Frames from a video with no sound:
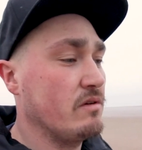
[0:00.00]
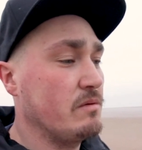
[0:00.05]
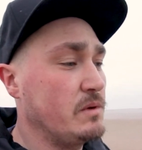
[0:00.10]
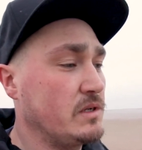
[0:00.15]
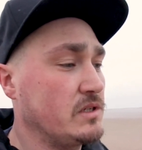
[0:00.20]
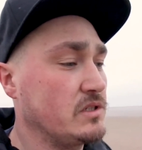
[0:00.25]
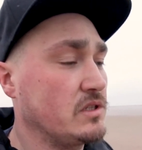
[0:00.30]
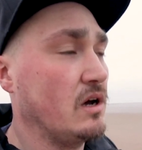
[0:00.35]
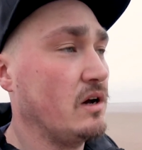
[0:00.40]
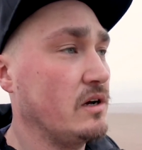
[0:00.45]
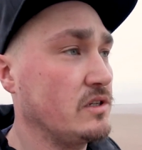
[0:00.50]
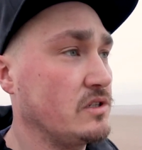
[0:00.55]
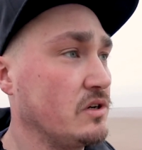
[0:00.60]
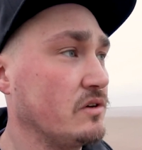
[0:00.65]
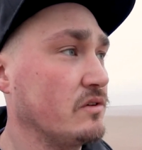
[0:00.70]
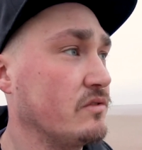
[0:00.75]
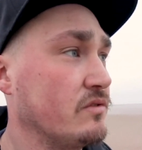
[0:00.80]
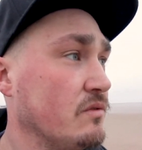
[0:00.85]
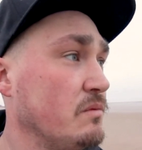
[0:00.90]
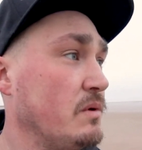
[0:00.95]
image that I took
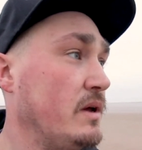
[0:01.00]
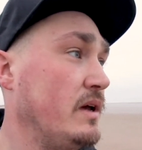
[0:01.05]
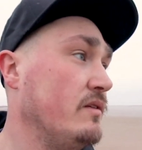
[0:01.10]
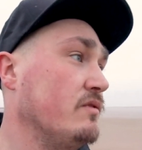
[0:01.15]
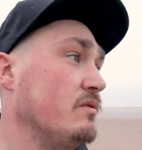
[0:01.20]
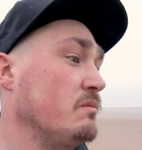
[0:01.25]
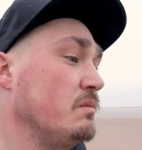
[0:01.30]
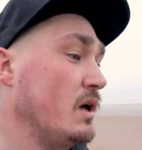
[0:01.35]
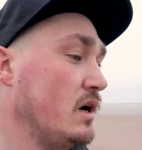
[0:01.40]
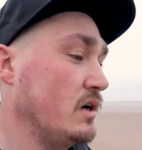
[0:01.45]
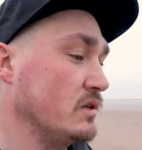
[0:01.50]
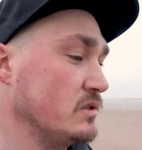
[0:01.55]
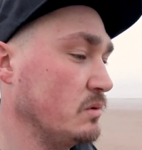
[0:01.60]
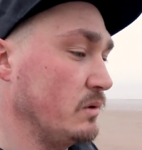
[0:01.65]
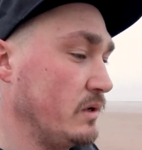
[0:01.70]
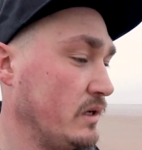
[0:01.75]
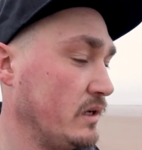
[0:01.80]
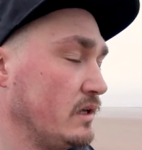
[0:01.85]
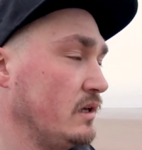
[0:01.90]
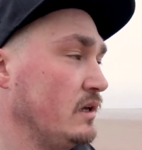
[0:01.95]
from here from last
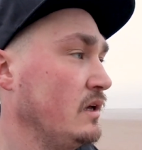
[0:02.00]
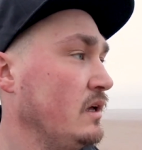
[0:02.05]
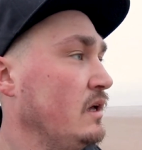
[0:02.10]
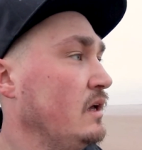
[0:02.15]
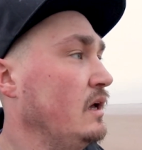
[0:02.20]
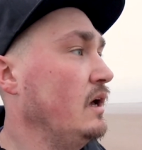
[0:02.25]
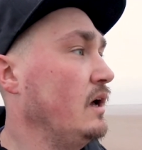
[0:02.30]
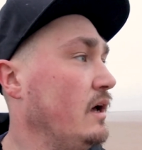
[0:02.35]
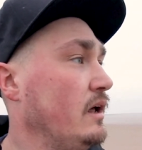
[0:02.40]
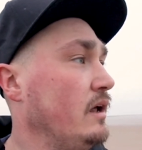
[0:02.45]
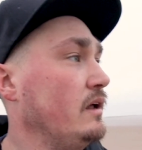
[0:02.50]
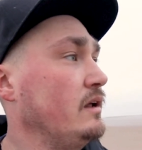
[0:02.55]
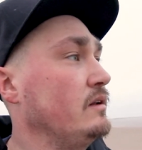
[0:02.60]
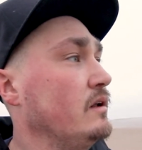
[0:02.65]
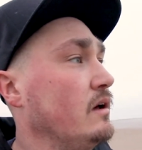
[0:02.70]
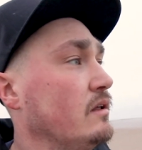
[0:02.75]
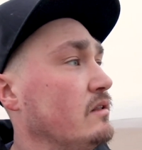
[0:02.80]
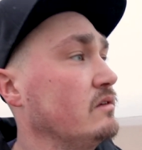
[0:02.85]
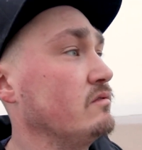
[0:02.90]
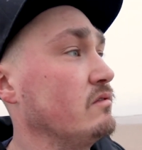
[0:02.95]
week. And
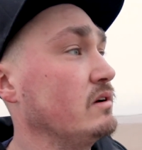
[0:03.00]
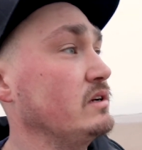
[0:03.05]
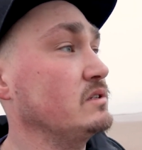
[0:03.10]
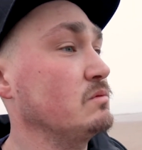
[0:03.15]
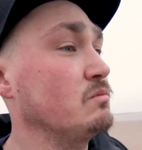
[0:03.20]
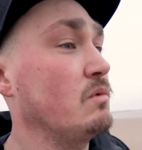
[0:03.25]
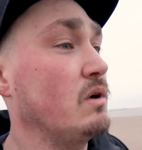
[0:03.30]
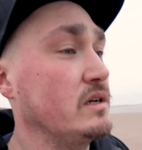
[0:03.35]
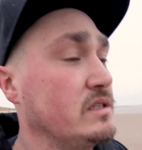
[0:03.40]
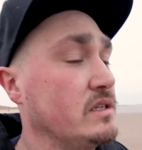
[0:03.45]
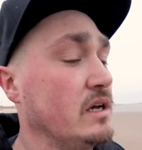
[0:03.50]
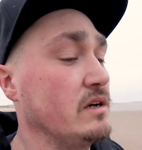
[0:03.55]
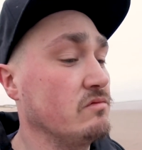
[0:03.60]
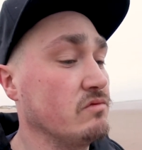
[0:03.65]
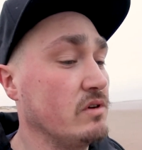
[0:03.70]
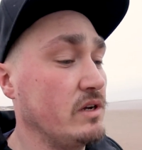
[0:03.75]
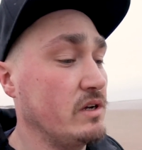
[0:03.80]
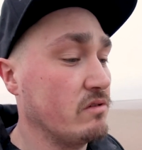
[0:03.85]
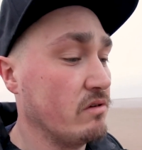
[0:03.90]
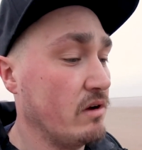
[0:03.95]
the reason why I say
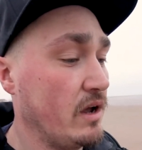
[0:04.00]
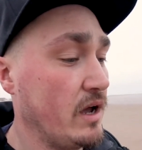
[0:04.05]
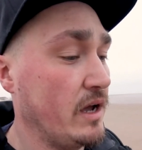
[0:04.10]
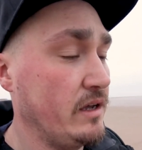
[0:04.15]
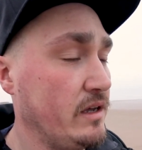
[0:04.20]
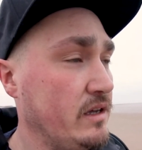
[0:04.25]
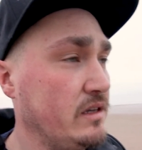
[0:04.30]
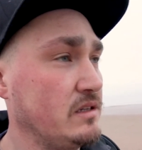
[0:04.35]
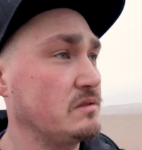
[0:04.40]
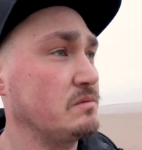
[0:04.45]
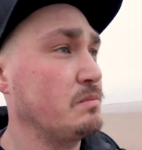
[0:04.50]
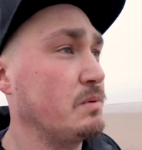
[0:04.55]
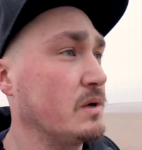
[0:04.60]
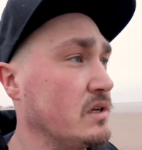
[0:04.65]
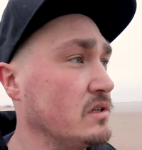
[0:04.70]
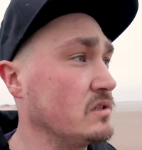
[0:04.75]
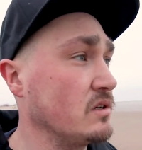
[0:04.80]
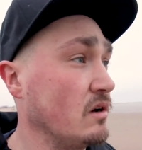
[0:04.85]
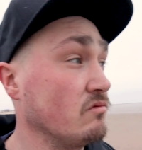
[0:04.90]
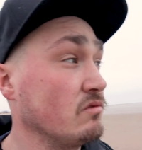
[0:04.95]
recreate is
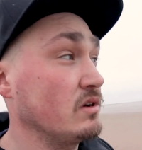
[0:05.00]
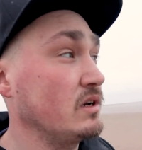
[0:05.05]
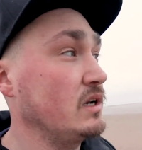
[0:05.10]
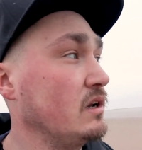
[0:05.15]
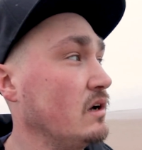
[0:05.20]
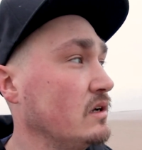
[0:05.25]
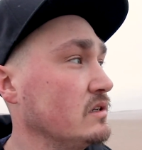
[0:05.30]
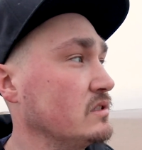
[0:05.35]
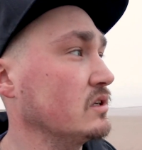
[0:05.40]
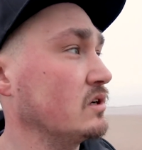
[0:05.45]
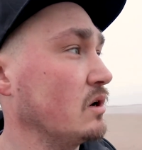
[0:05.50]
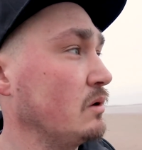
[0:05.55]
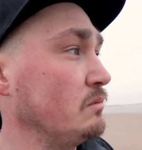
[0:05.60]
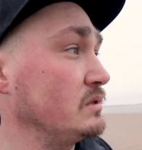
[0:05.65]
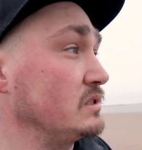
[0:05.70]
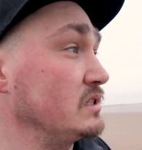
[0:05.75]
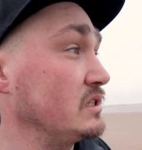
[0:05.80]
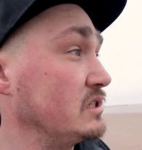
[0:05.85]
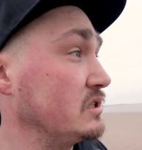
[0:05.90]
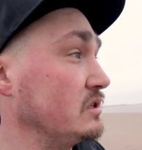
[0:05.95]
because I really liked the
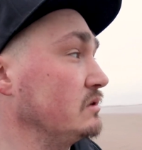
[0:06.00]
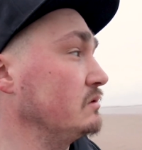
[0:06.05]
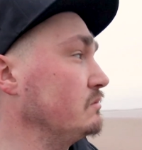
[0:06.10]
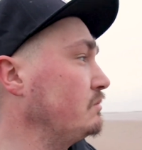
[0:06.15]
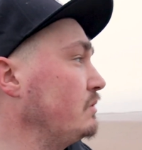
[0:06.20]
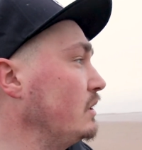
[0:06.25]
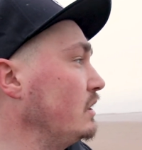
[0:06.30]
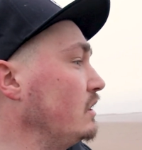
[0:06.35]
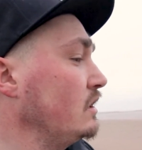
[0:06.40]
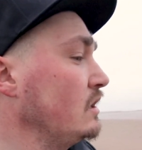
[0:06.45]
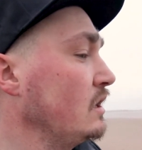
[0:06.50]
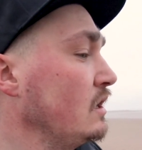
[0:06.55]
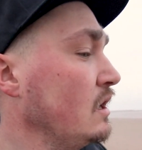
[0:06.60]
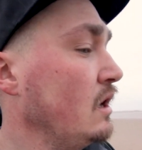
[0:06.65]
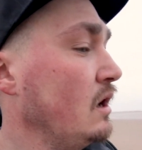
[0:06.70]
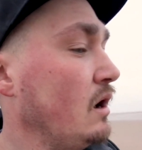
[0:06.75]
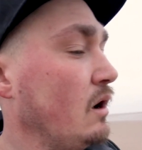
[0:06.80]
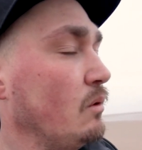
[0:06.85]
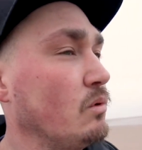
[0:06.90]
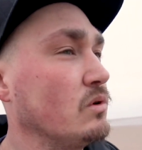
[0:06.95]
composition, but
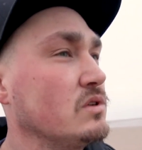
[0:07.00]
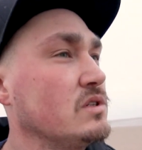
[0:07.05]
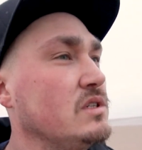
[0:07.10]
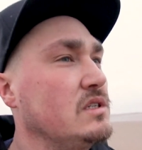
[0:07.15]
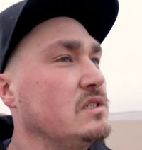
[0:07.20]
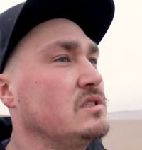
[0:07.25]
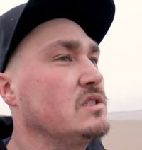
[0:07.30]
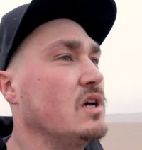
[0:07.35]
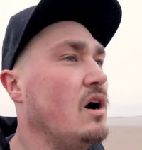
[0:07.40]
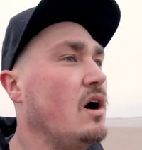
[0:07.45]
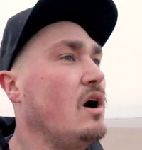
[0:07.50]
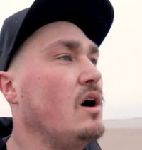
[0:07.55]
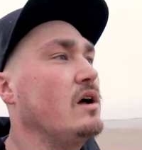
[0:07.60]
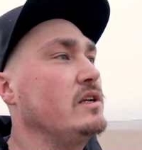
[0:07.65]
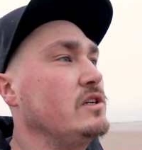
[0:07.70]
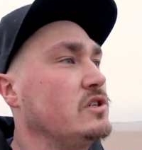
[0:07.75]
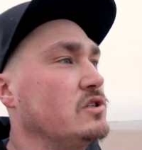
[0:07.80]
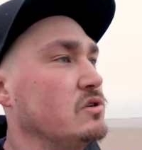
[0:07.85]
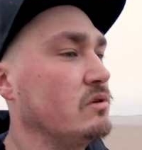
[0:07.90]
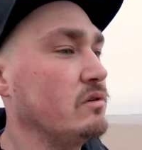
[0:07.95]
I wasn't entirely
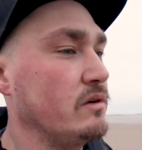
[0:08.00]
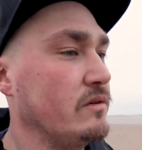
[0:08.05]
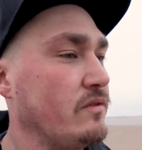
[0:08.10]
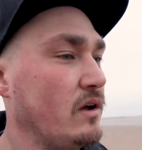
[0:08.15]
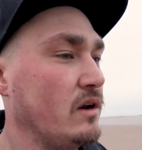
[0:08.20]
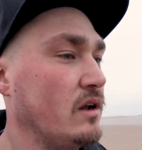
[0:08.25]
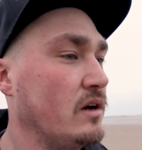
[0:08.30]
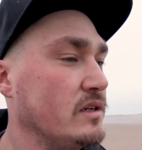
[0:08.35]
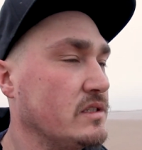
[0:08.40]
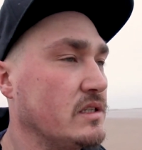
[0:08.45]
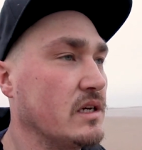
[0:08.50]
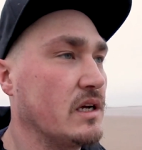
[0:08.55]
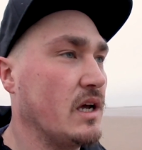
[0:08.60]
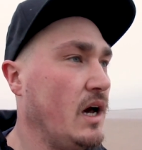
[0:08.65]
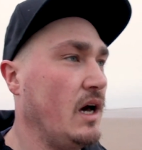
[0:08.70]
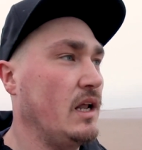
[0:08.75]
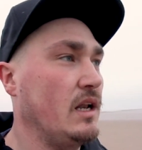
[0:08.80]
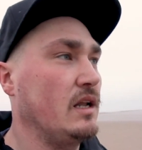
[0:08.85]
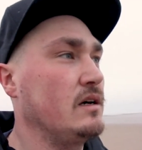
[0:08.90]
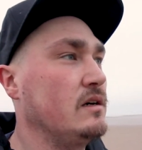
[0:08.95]
sure if I liked the
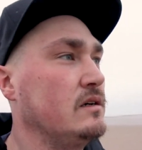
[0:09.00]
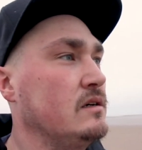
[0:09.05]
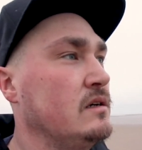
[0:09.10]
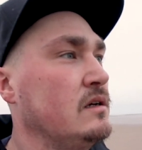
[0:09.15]
colour.